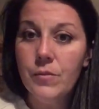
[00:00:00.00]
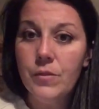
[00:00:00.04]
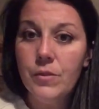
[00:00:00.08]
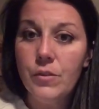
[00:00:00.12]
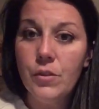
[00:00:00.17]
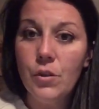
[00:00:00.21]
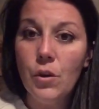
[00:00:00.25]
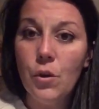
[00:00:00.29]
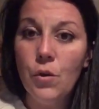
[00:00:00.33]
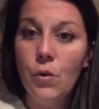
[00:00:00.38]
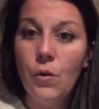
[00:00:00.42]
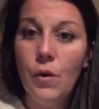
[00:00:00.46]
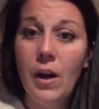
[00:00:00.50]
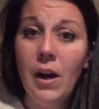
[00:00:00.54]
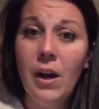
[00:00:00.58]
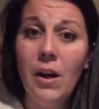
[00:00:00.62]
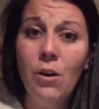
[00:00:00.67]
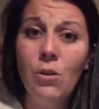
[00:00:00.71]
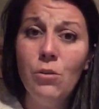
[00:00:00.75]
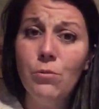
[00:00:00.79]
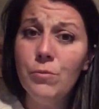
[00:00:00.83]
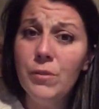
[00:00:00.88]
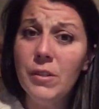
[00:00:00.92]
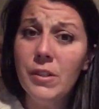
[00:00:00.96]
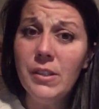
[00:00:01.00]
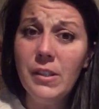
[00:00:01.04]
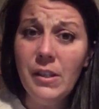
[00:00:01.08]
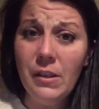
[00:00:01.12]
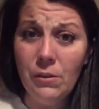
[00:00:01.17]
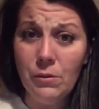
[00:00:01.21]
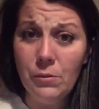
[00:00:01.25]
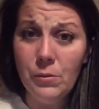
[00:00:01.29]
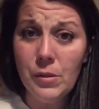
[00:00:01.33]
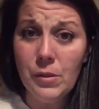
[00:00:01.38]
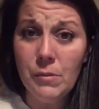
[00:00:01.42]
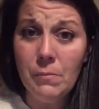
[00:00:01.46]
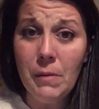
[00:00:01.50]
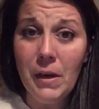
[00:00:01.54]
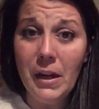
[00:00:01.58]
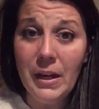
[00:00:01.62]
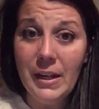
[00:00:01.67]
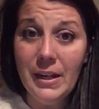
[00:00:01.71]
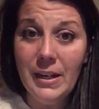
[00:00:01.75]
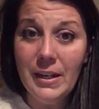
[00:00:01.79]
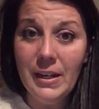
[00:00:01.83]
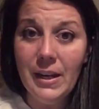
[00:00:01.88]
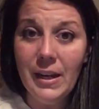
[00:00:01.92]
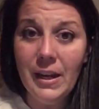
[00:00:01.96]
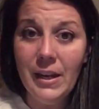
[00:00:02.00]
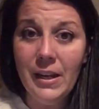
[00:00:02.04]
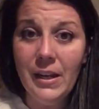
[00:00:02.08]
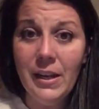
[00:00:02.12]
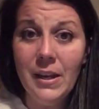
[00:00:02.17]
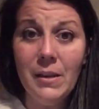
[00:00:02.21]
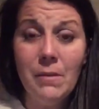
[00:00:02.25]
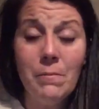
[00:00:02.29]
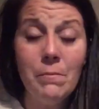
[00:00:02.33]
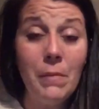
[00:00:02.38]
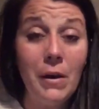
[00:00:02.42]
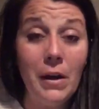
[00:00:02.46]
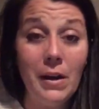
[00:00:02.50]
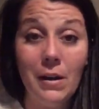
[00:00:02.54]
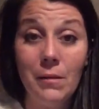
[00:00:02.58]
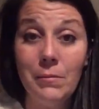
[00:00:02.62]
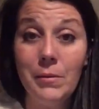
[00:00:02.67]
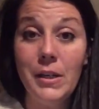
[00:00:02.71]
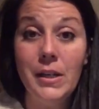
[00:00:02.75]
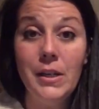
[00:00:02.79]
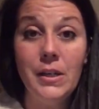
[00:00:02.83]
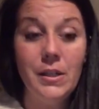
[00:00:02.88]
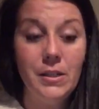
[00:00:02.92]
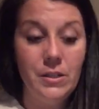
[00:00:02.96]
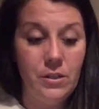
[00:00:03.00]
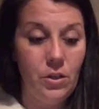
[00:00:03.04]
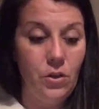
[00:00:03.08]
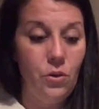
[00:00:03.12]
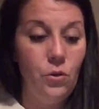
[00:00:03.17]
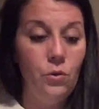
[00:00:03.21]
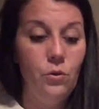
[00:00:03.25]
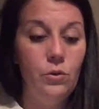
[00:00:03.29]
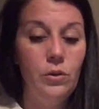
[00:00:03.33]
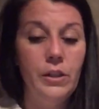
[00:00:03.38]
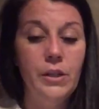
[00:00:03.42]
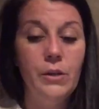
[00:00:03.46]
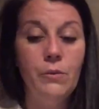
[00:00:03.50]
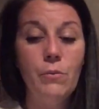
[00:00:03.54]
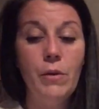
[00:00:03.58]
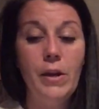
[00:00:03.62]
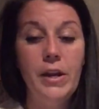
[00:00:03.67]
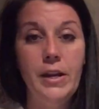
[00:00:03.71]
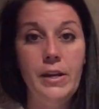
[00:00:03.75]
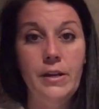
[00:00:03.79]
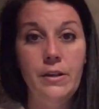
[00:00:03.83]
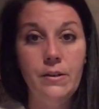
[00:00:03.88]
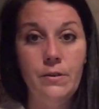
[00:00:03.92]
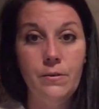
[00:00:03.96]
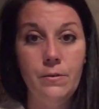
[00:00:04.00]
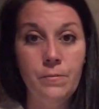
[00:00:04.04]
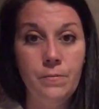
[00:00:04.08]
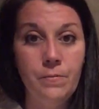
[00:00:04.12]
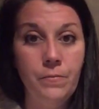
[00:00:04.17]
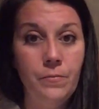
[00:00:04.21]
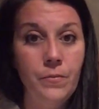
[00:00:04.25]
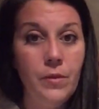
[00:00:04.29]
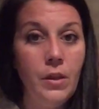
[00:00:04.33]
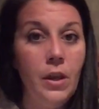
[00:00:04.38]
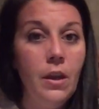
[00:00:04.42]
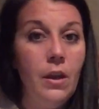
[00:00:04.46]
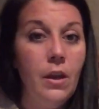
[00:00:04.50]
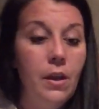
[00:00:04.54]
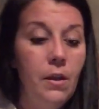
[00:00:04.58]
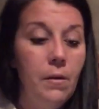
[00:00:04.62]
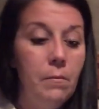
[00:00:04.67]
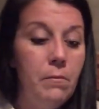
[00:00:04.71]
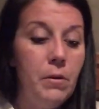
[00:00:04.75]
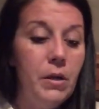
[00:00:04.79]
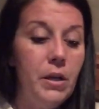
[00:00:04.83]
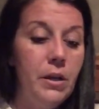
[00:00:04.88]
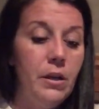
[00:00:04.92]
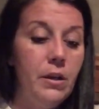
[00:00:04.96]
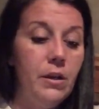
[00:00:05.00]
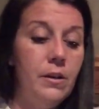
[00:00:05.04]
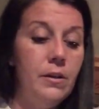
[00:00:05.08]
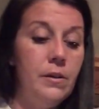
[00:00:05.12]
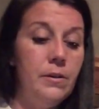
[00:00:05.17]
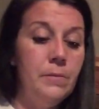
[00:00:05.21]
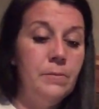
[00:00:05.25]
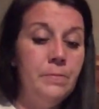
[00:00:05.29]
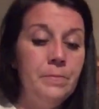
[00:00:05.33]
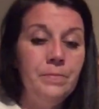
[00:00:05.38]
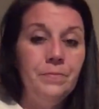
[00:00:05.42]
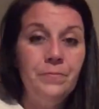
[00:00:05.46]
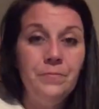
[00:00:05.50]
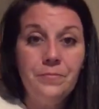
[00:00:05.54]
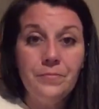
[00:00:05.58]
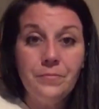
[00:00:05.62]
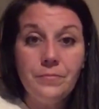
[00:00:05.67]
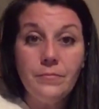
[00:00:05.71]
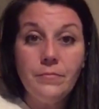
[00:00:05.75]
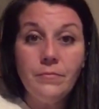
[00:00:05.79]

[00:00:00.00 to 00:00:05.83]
So I hope this helps somebody today. It might be totally random, but um,